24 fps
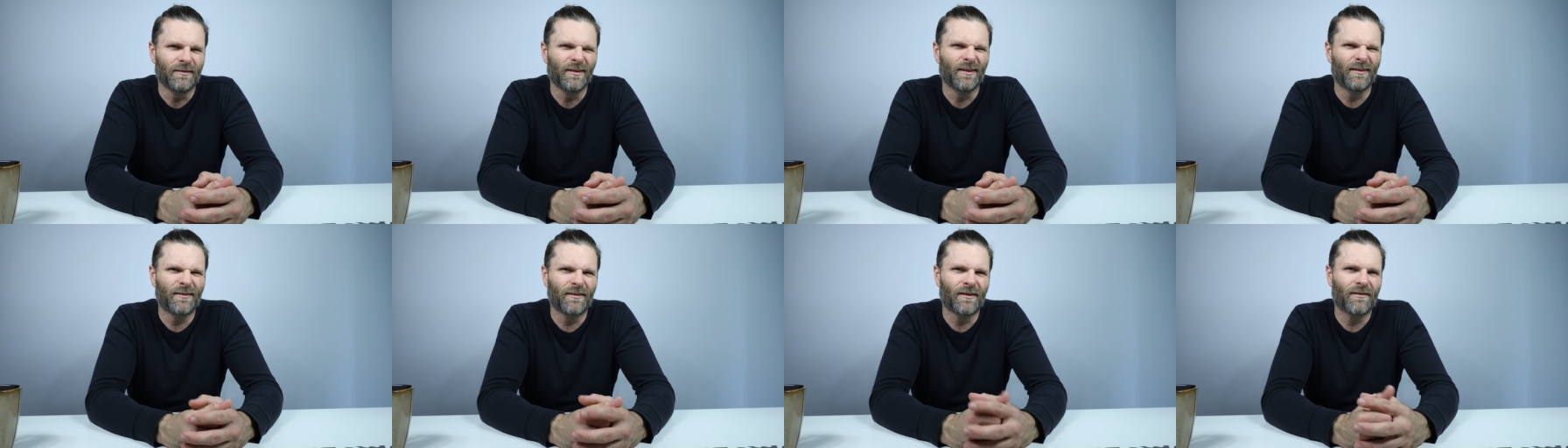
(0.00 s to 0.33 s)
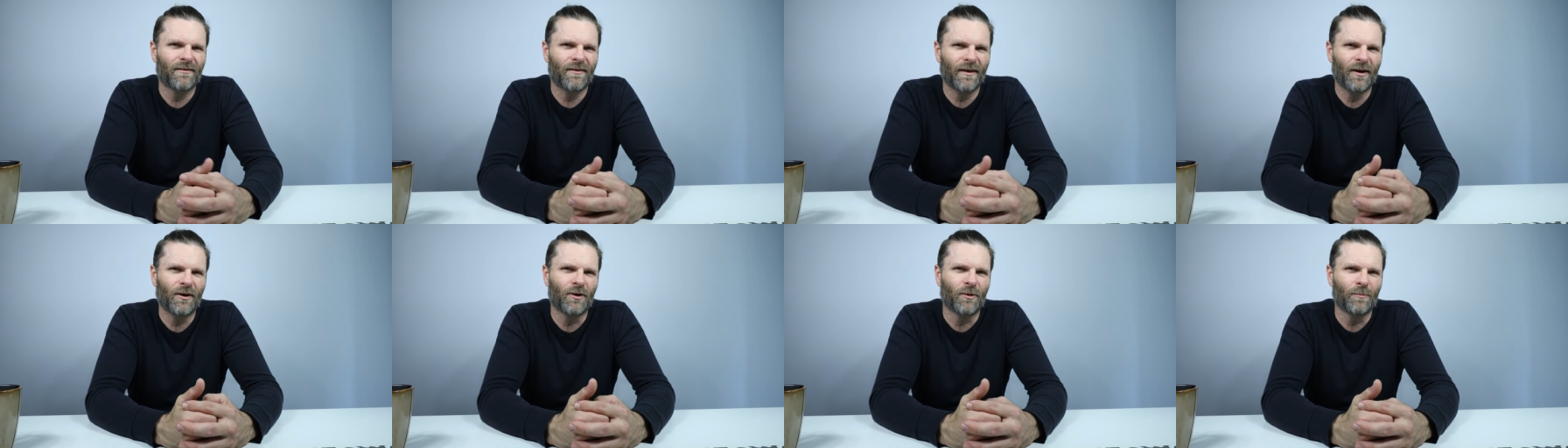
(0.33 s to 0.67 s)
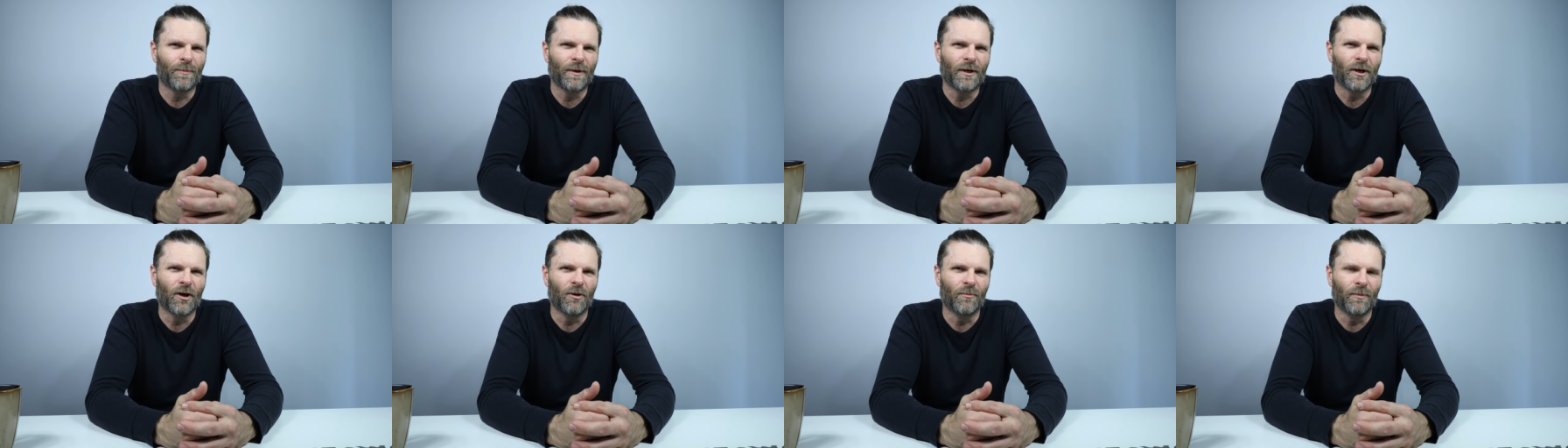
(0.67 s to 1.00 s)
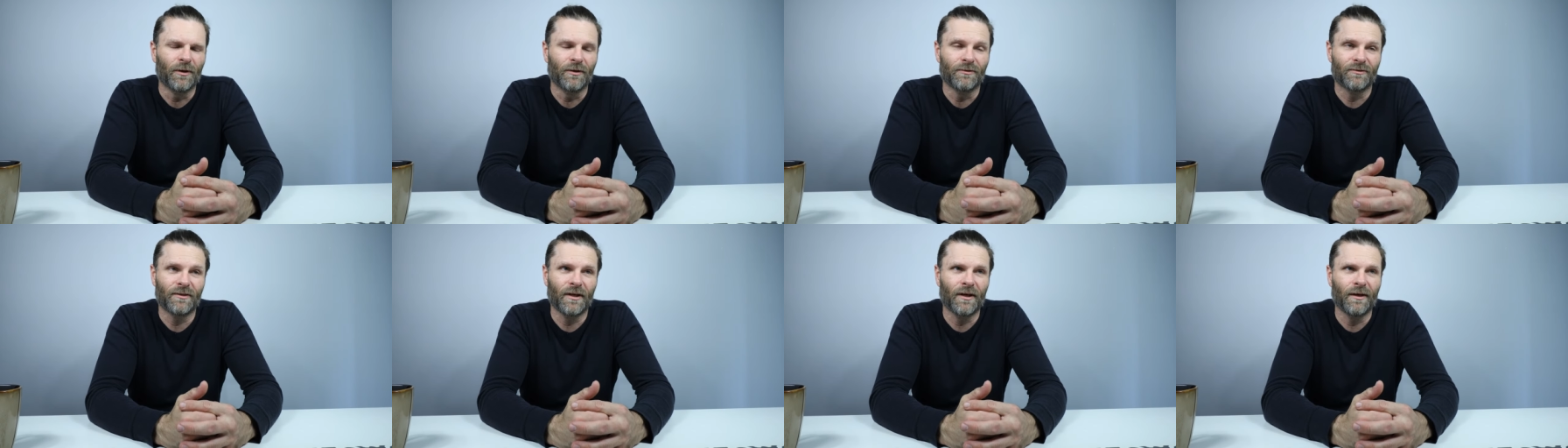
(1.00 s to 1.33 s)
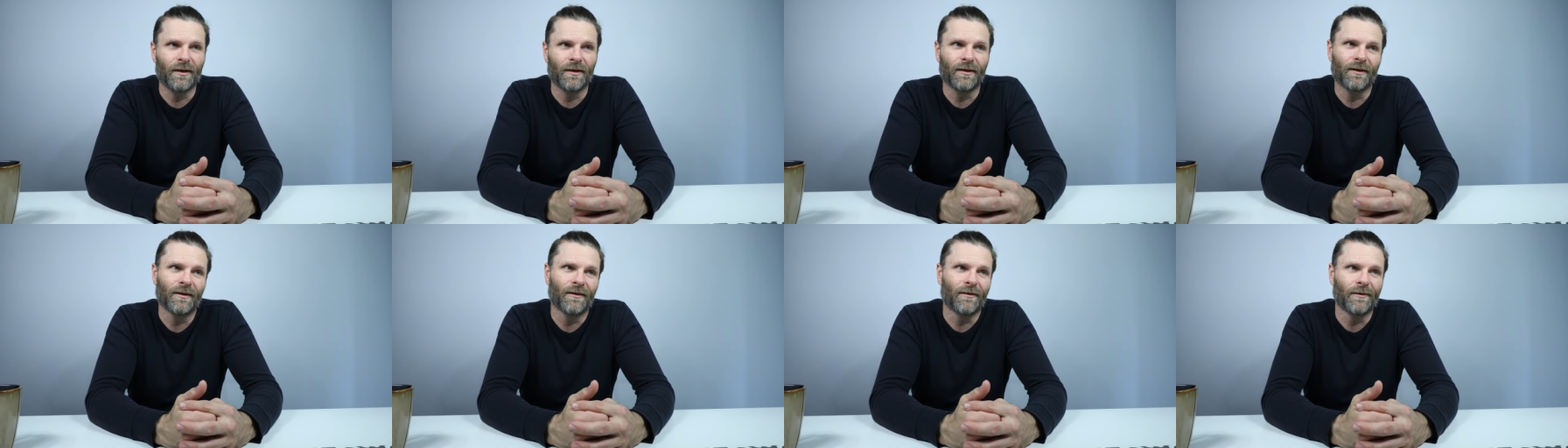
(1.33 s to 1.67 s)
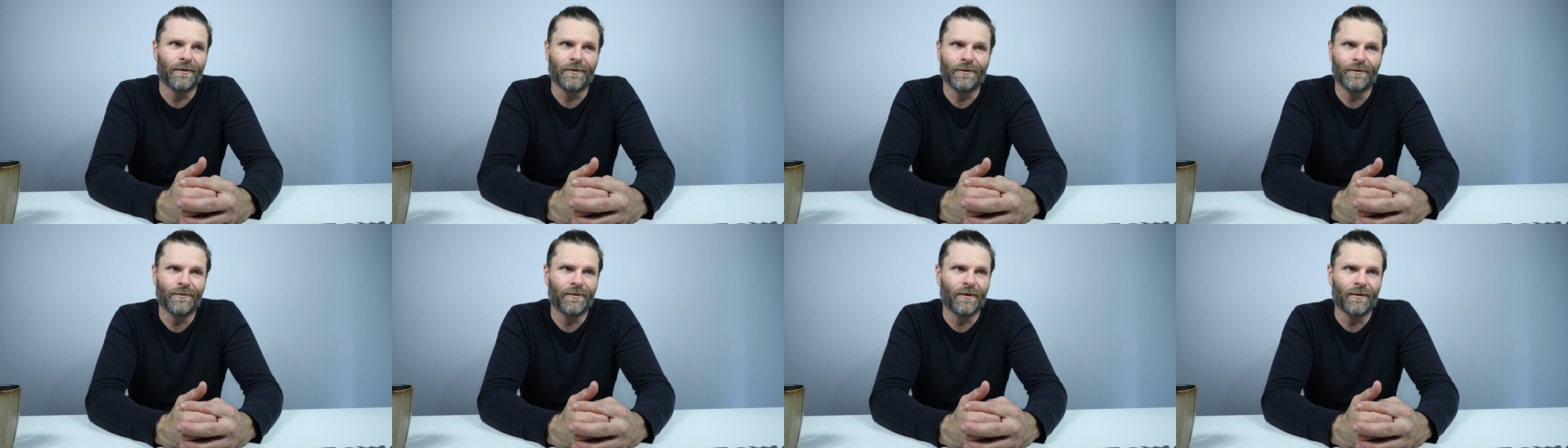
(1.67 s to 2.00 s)
It's a therapy almost. And
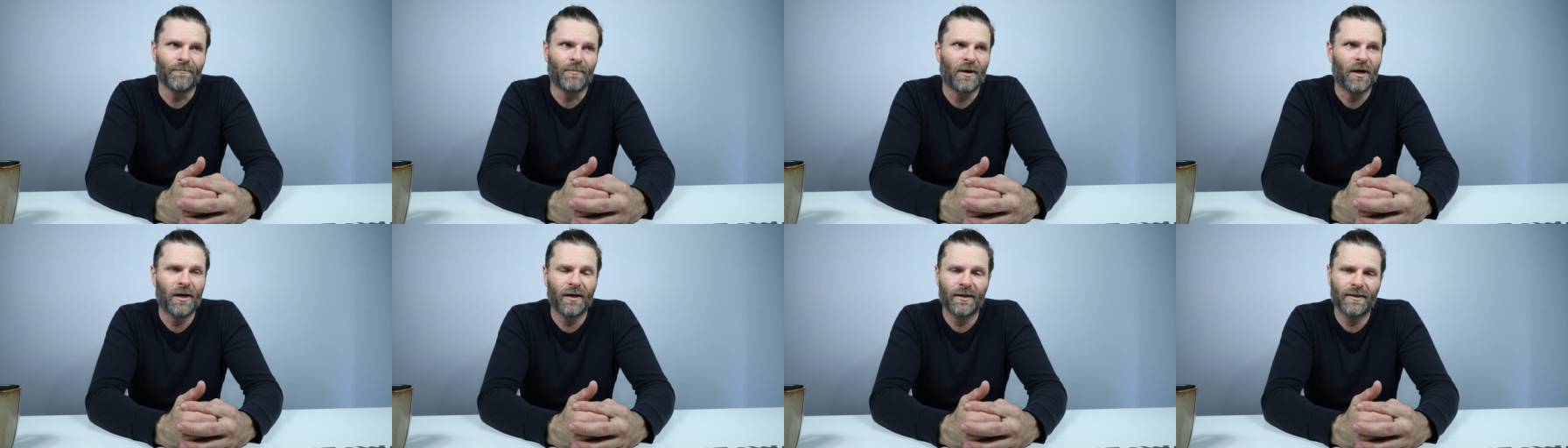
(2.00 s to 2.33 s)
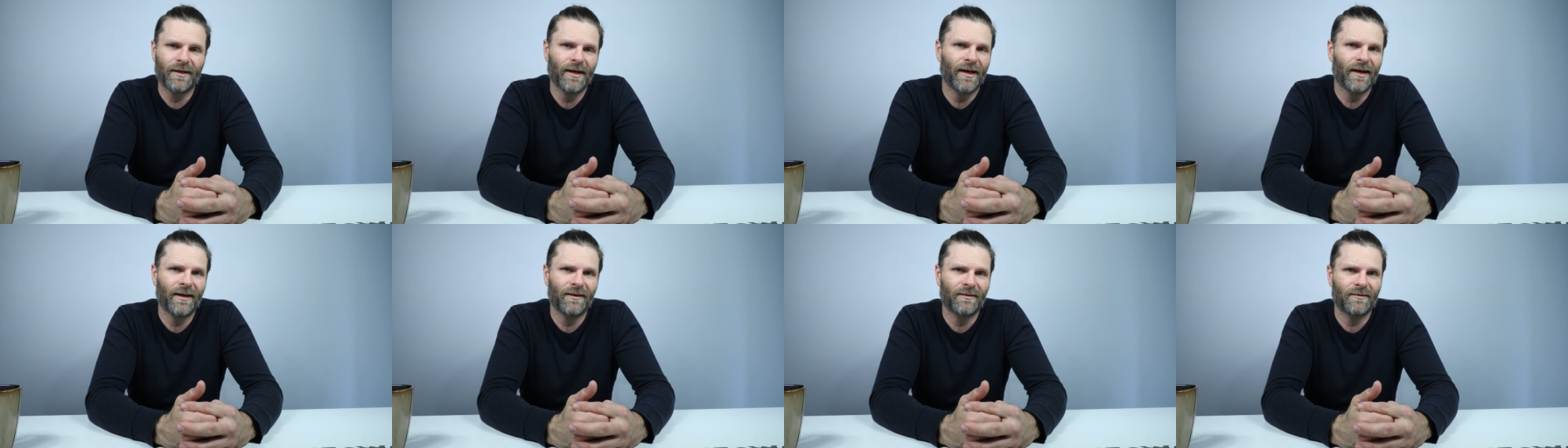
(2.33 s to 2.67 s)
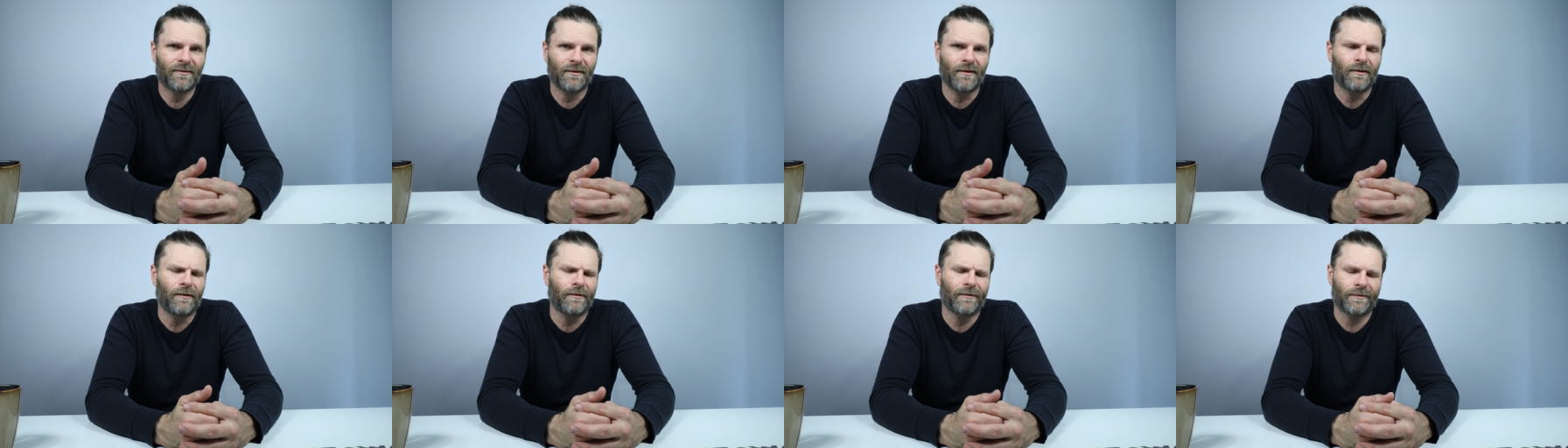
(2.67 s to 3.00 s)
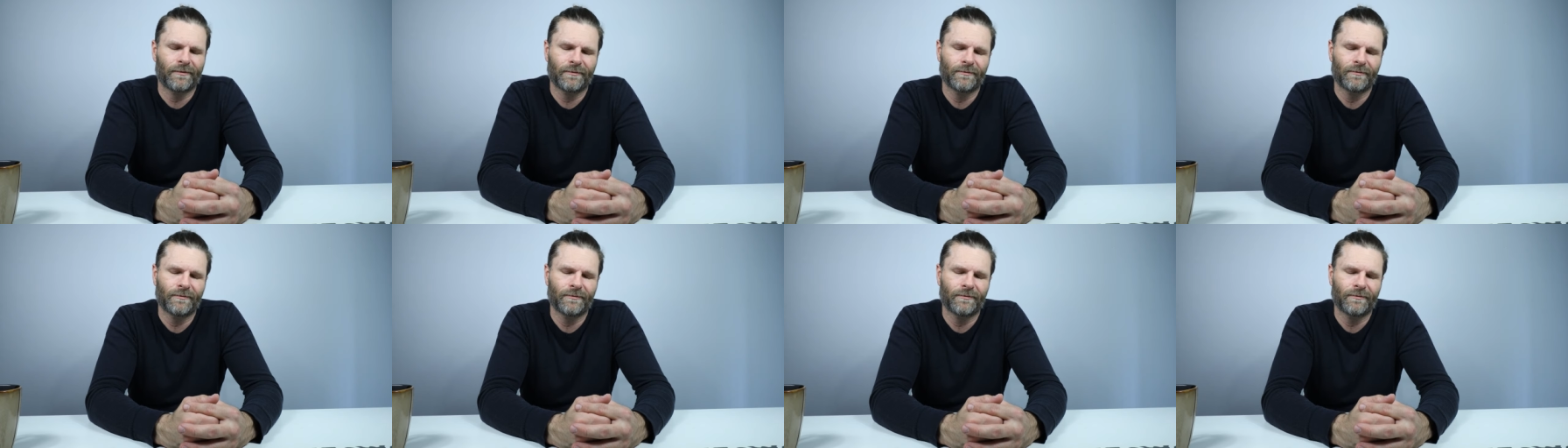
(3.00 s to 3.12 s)
the podcast, I